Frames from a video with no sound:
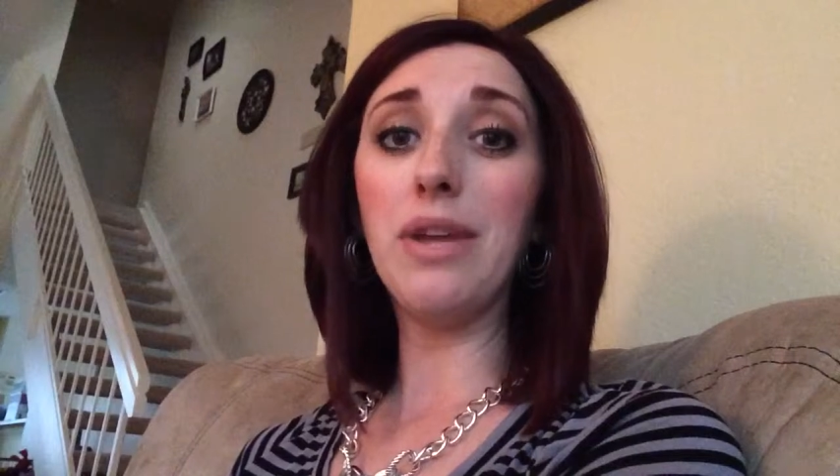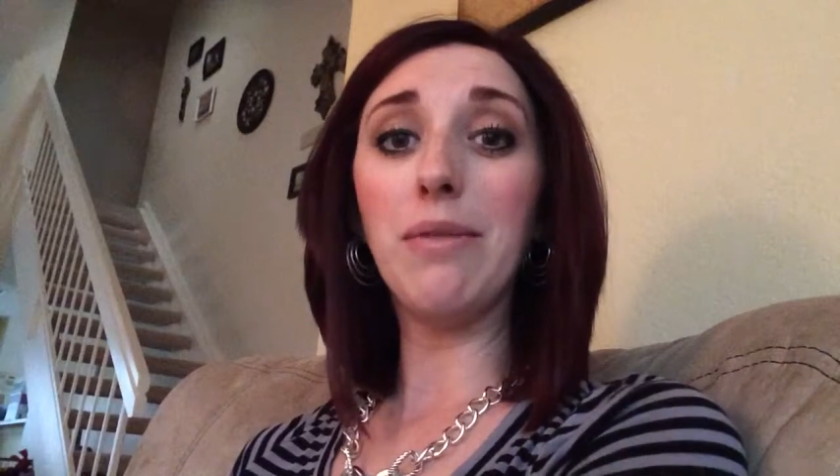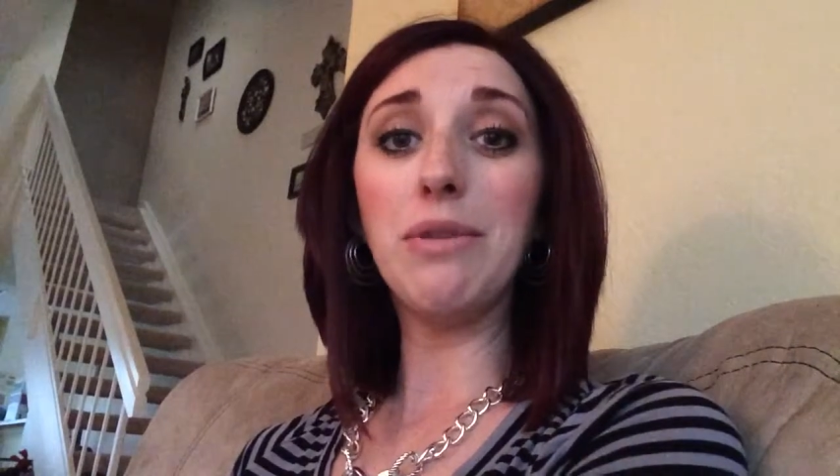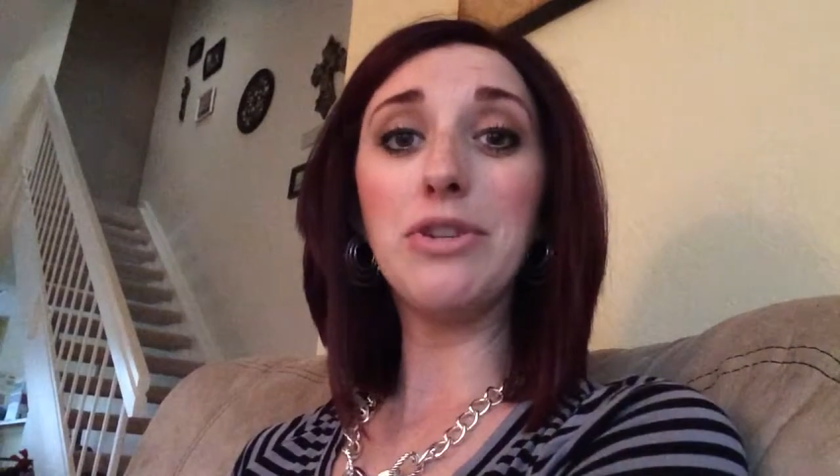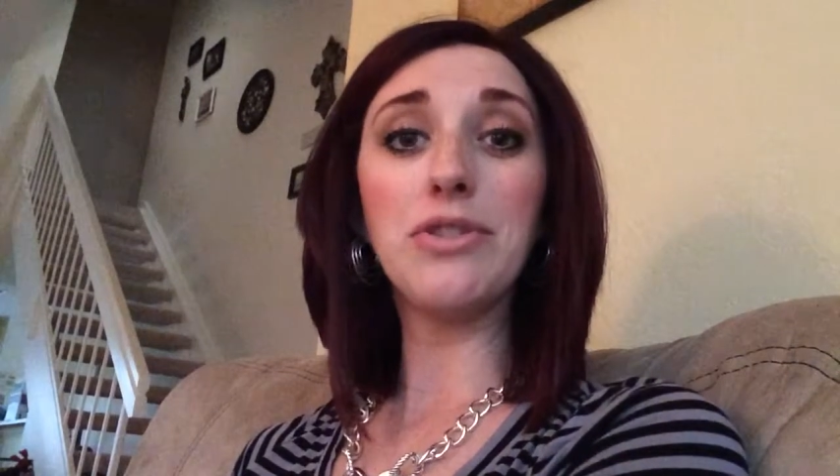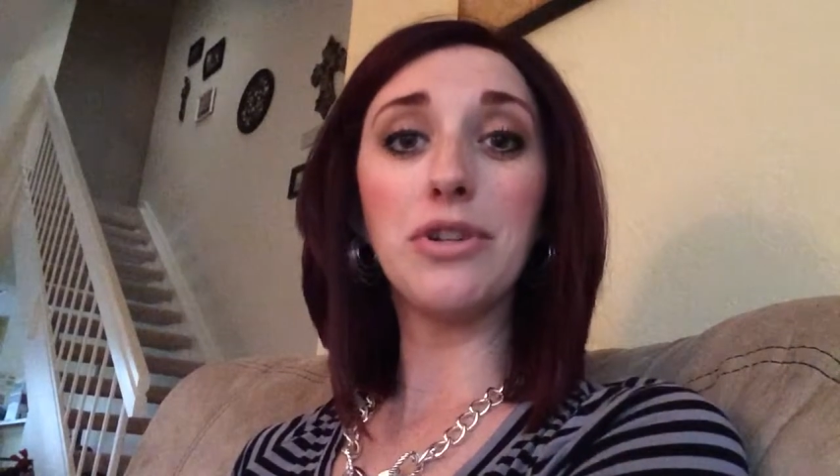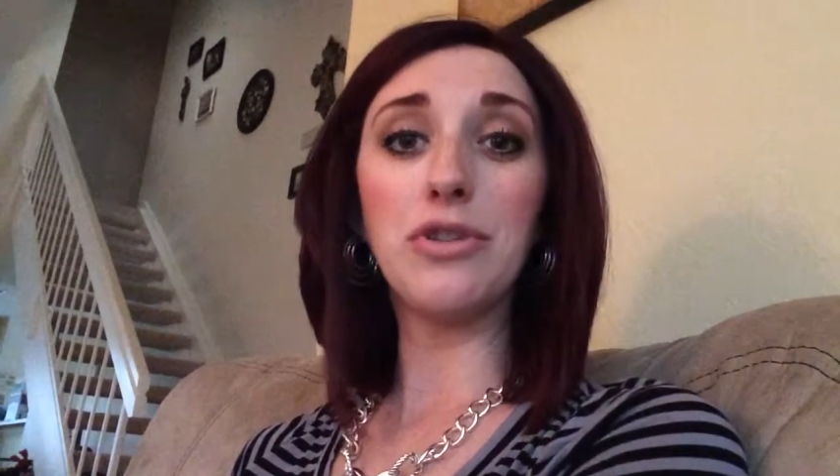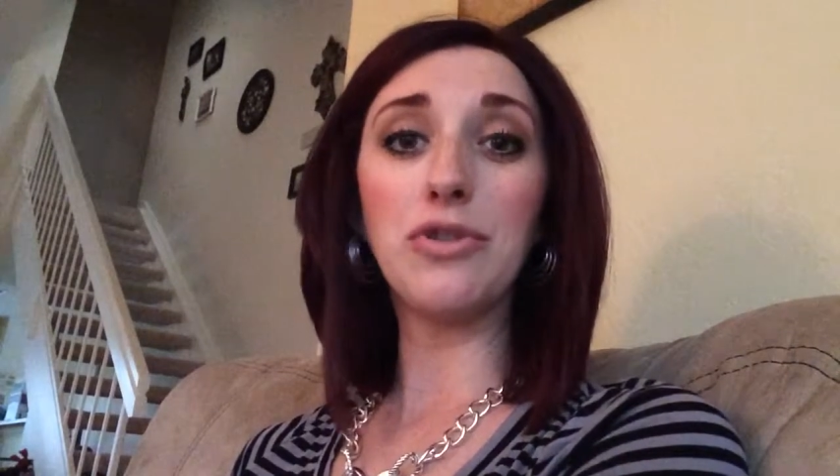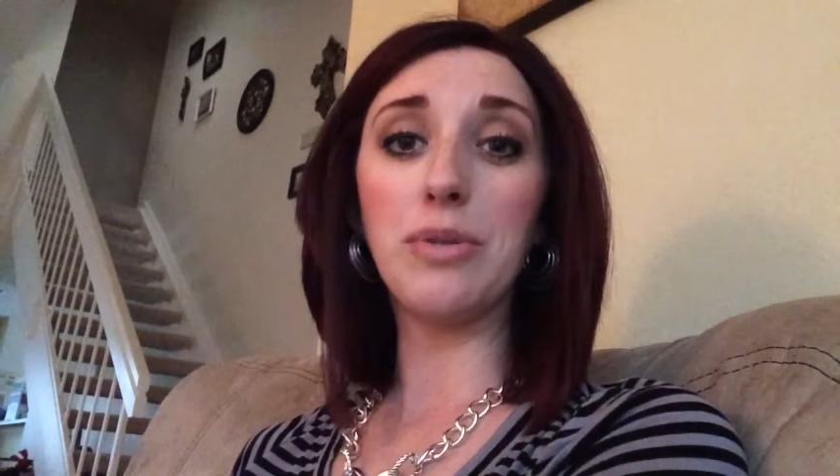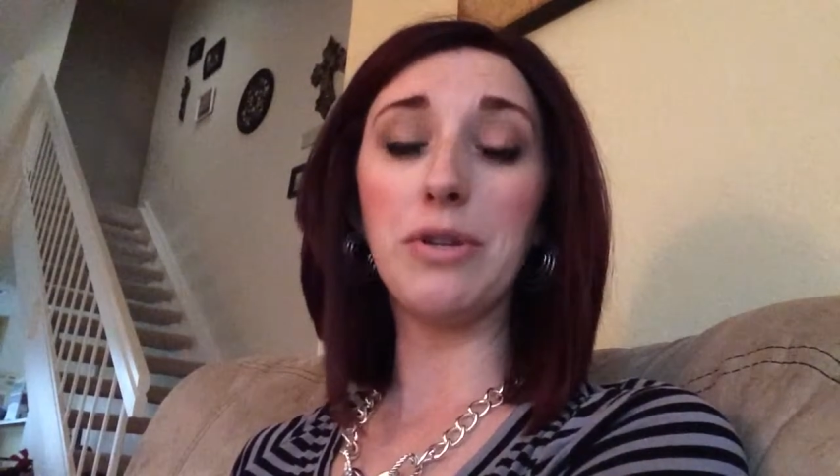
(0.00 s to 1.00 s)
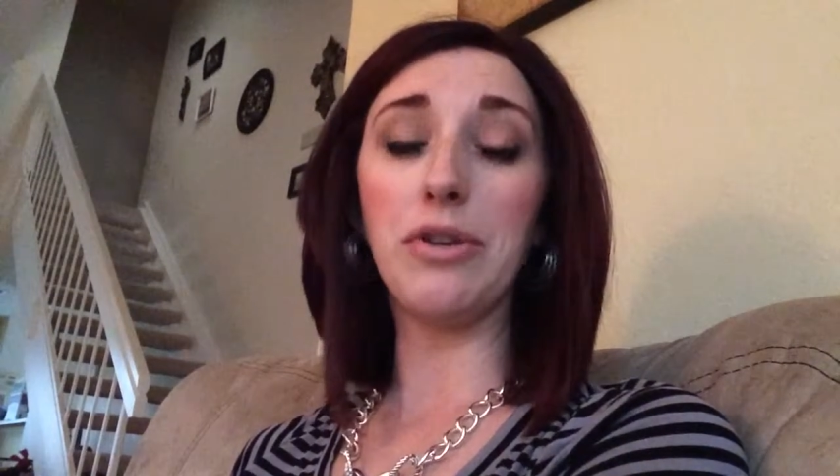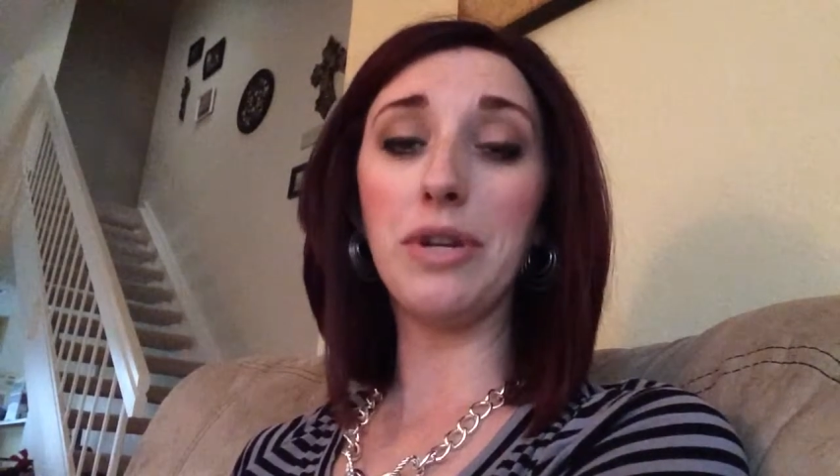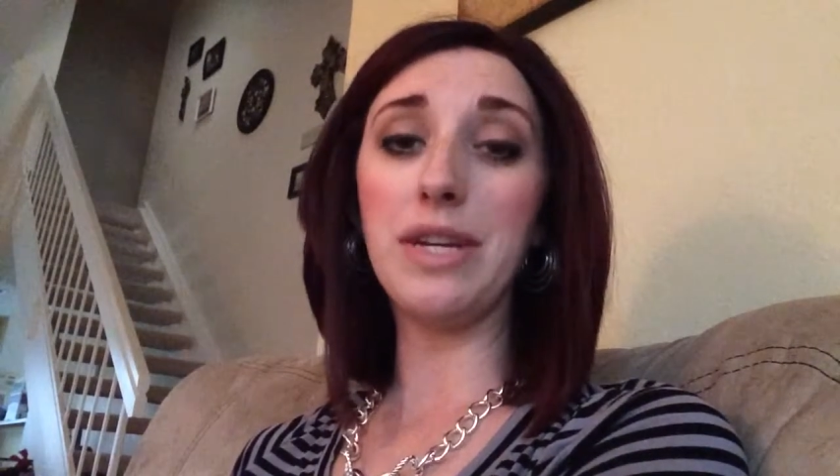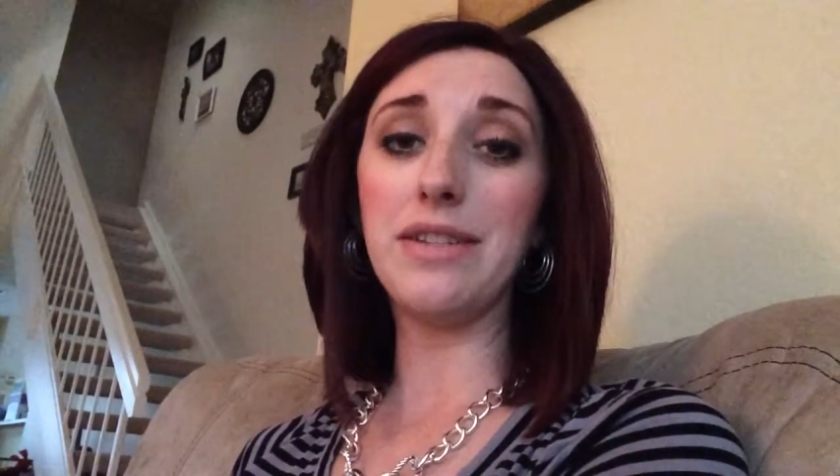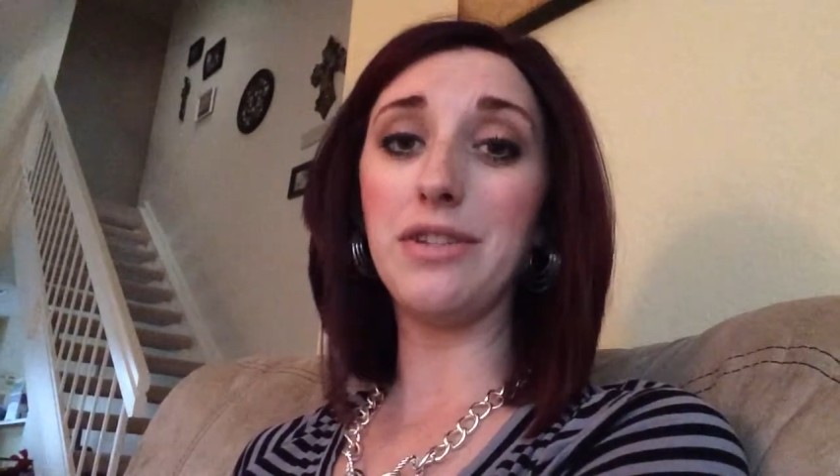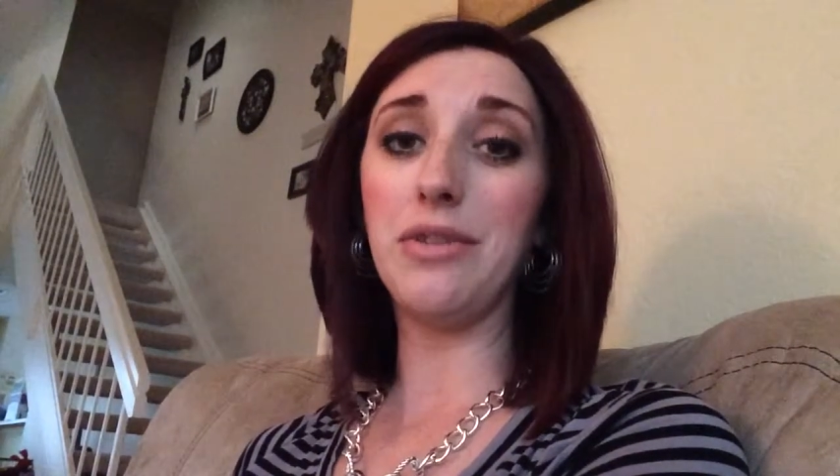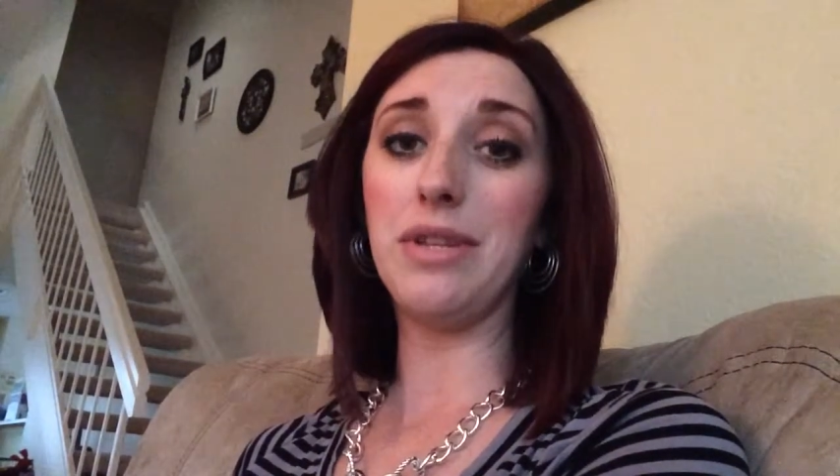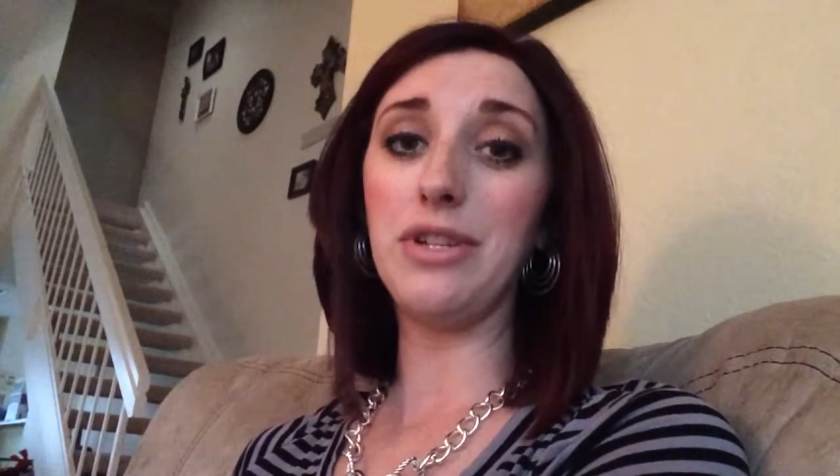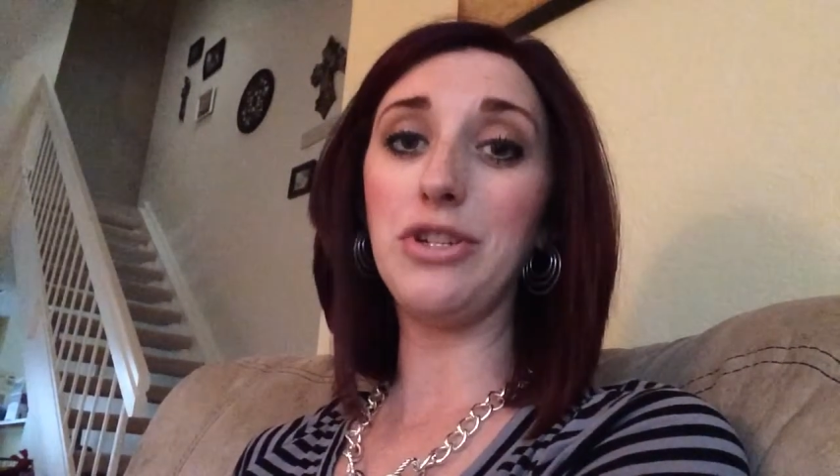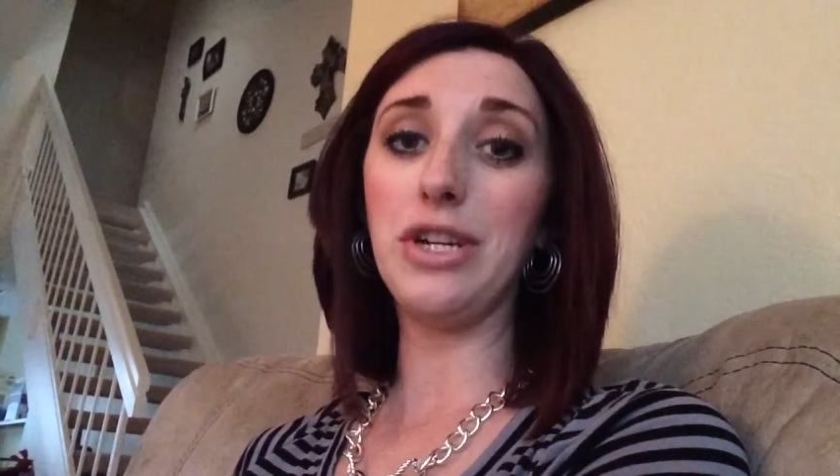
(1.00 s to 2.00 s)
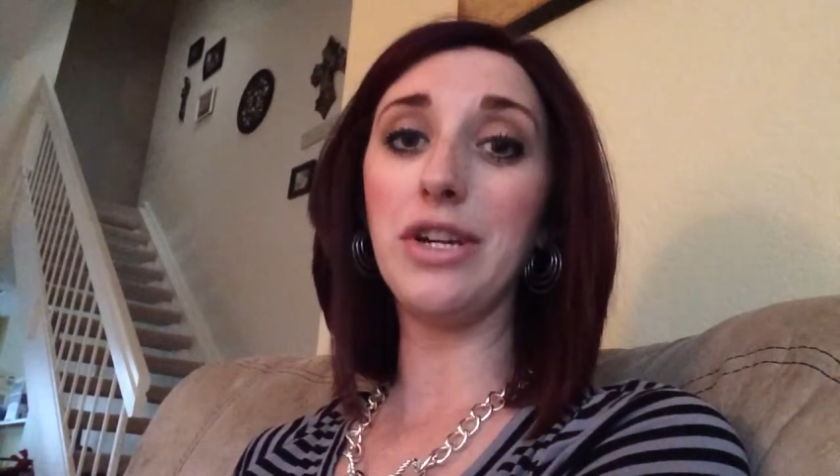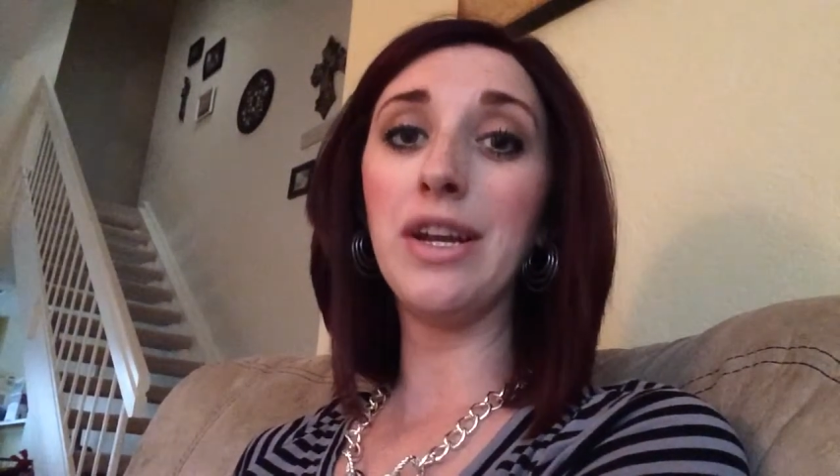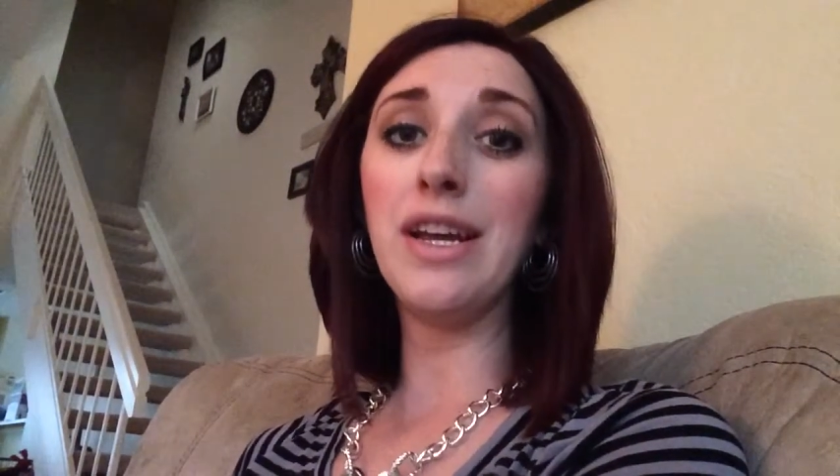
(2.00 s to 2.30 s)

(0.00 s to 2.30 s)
and we just earned a trip to Greece too this year.